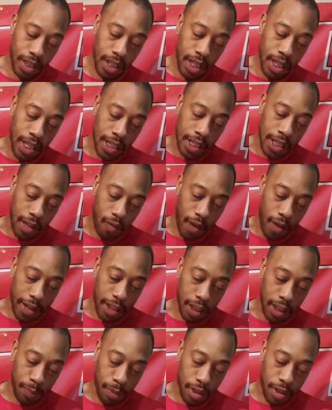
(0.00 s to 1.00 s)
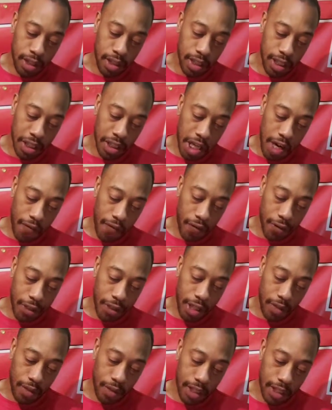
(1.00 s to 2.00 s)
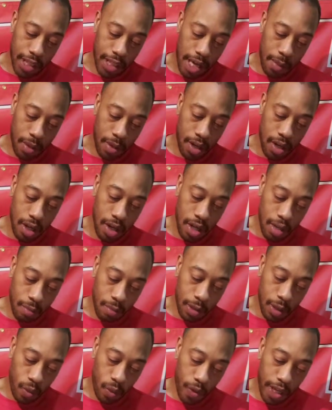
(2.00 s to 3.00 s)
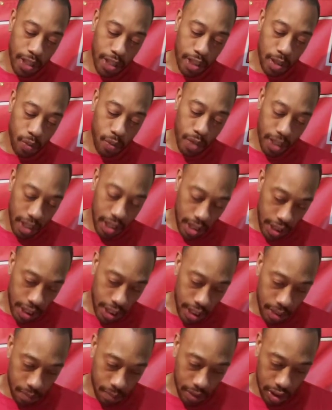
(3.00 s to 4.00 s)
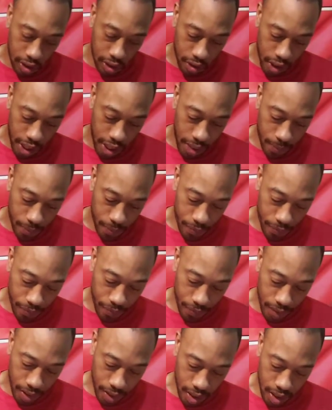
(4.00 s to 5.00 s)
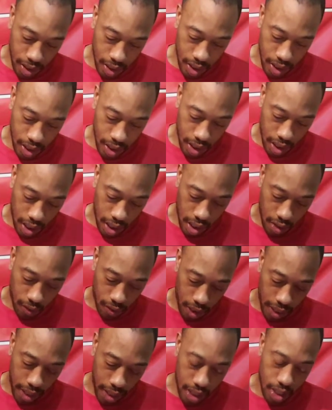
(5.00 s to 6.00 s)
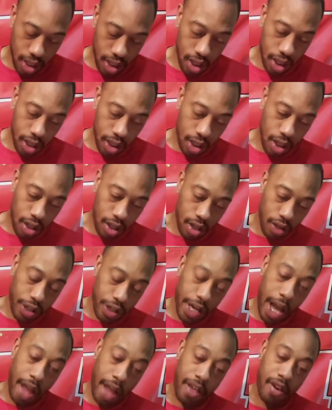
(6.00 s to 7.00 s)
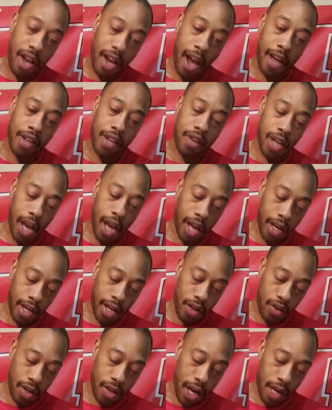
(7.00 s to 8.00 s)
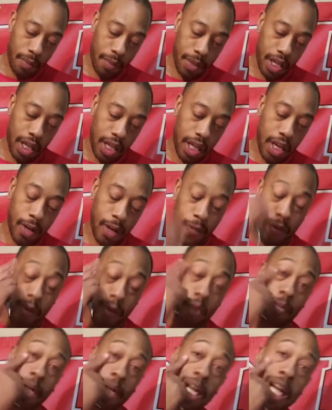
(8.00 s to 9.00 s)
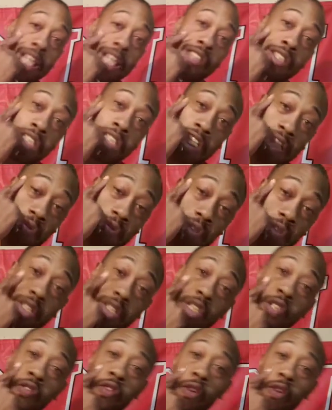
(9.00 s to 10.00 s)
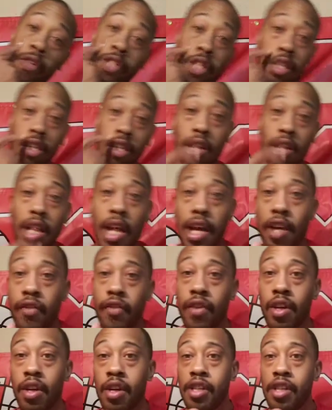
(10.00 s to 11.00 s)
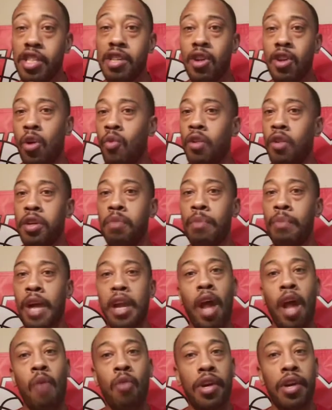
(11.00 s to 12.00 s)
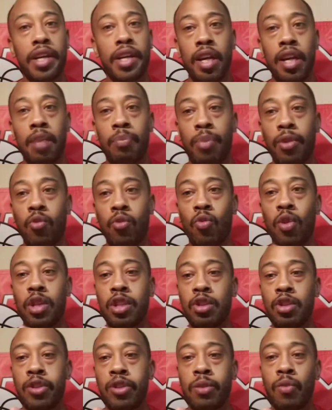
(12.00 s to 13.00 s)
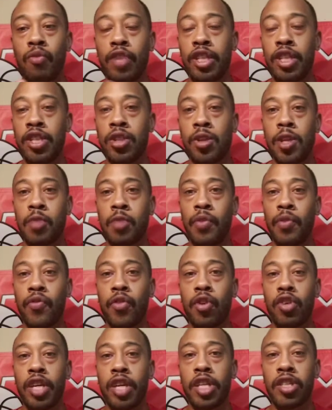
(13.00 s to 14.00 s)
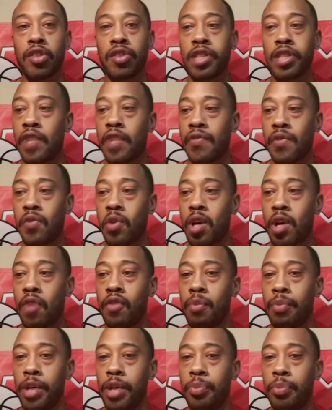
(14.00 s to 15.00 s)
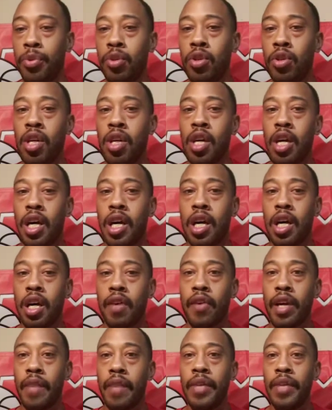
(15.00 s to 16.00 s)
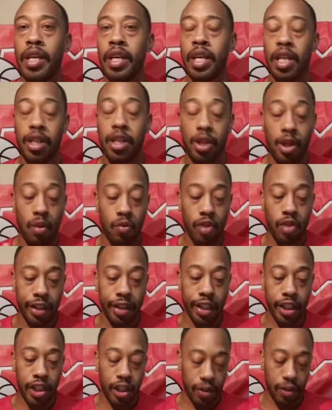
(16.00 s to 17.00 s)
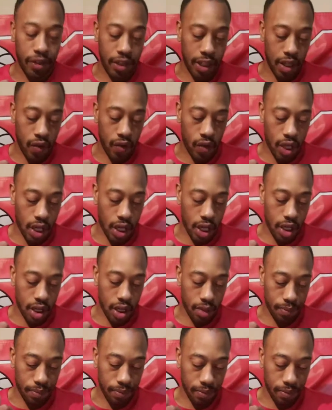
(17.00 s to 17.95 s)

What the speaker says: So the righteous person is careful dealing with his neighbor, but the ways of the wicked lead them astray. All right? You gotta be careful about how you deal with those folks in your life. You may not want to you want to do some research before you get yourself involved with people. All right, and you don't want to get yourself caught up